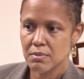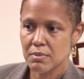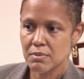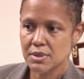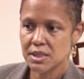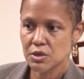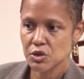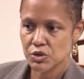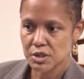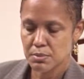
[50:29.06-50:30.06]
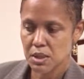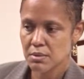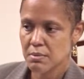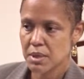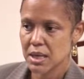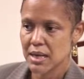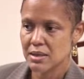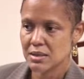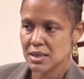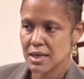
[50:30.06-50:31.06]
senior to me, but at
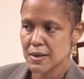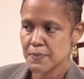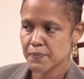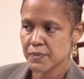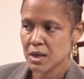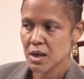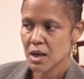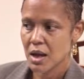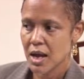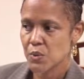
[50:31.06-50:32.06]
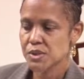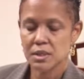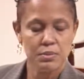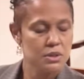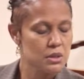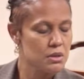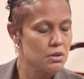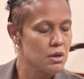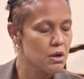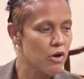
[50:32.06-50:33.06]
the time I was able to
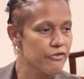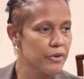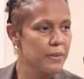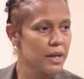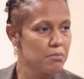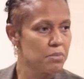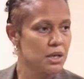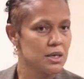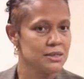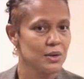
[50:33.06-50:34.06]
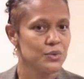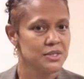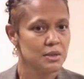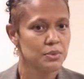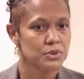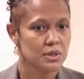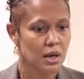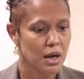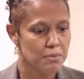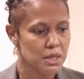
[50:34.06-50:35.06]
learn a lot from him because I was able to
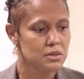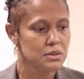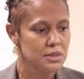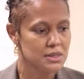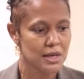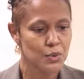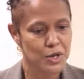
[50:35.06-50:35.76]
come into the Senate.